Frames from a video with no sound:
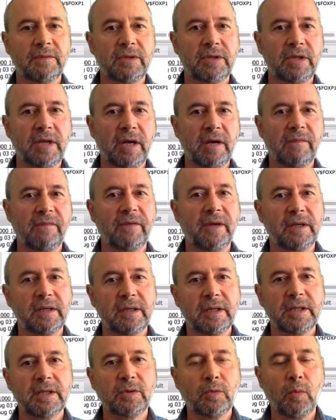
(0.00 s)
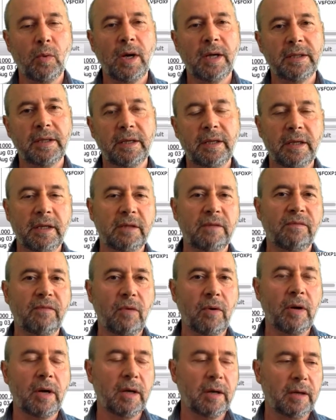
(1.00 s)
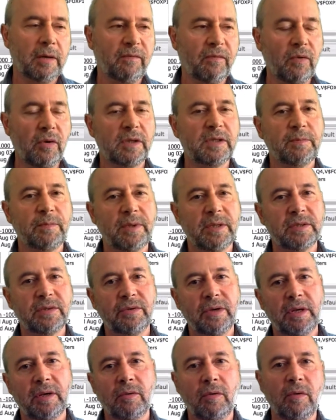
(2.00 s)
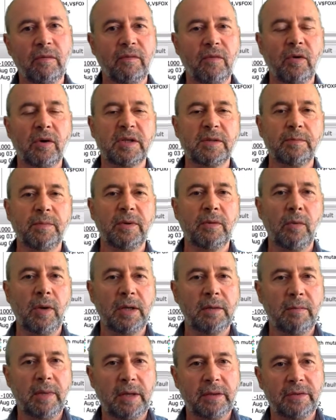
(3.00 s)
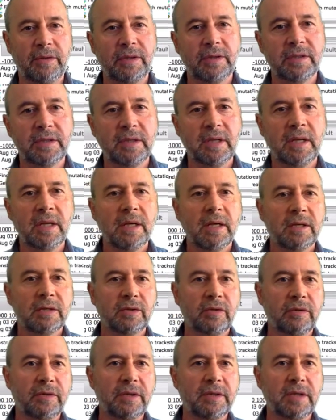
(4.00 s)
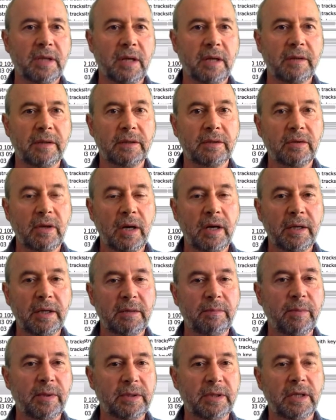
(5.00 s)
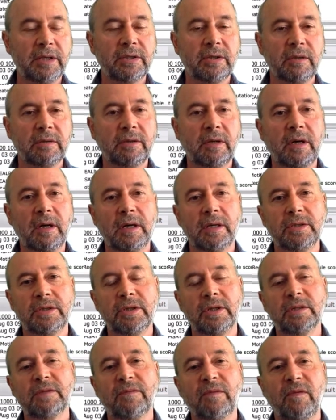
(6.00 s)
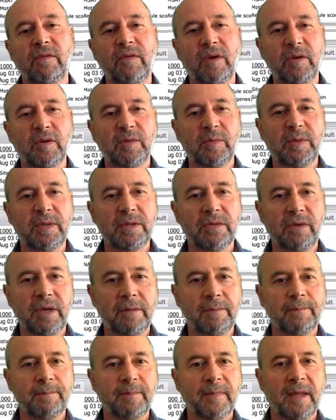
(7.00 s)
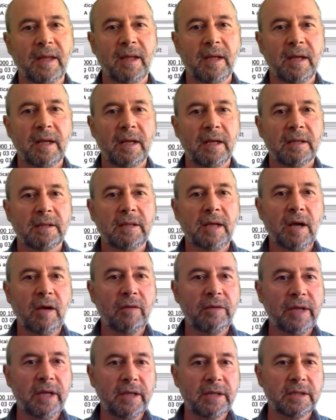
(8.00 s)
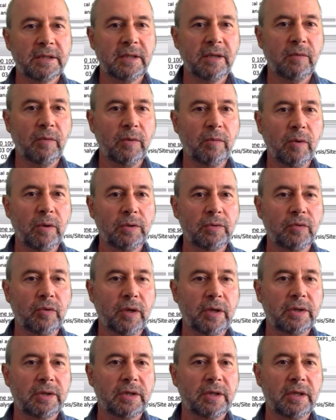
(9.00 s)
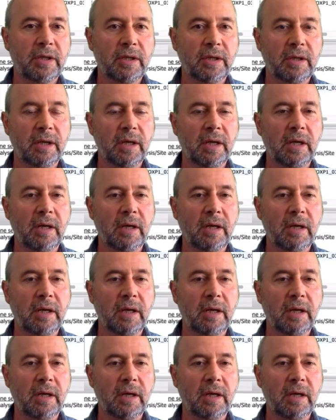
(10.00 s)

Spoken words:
which have at least one hit for FOXP3 or FOXP1 matrix. So these are the potential target genes for FOXP3. Now next we want to actually